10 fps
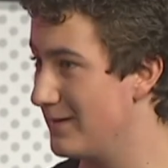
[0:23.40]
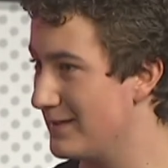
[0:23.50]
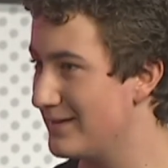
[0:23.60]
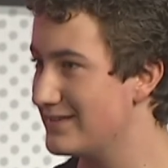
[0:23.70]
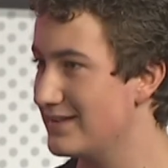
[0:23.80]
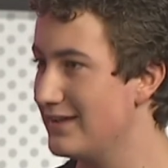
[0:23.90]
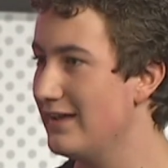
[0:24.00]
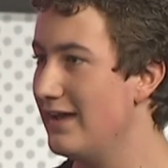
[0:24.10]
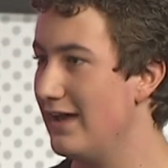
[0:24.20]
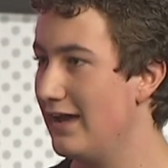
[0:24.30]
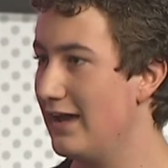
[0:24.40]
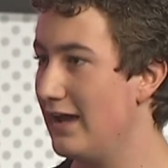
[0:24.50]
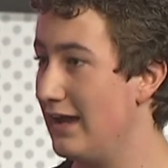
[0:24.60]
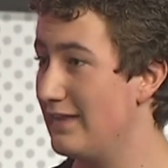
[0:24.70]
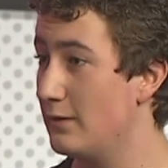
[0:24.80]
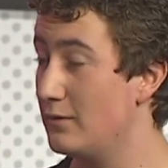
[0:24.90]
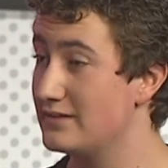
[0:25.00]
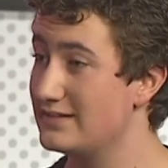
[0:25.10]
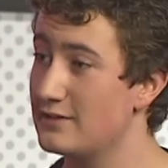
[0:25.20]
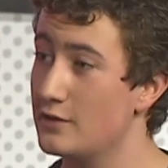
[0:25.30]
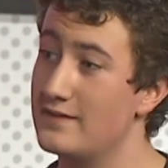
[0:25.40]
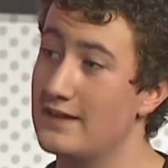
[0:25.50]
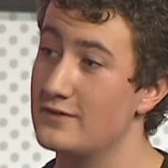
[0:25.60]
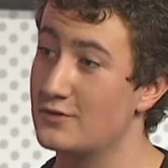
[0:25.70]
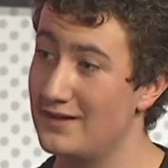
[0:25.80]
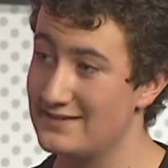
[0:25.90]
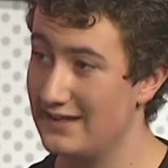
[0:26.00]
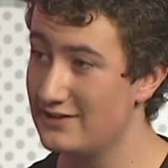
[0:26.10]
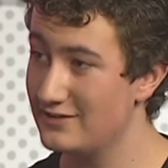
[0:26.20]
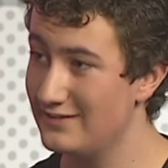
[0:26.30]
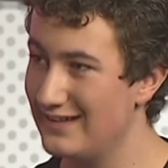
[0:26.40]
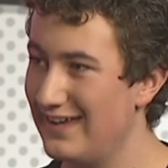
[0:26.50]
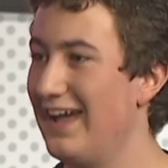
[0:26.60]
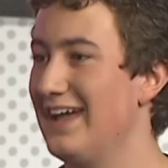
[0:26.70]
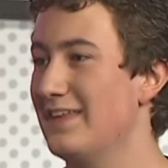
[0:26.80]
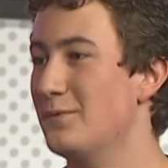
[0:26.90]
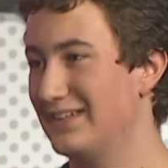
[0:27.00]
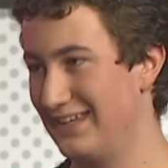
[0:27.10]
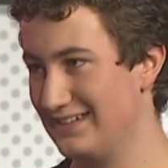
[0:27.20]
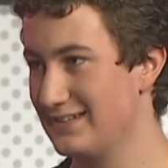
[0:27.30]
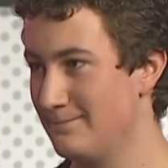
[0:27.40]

BBC. Uh, and they were sent over there for translation and they were leaked.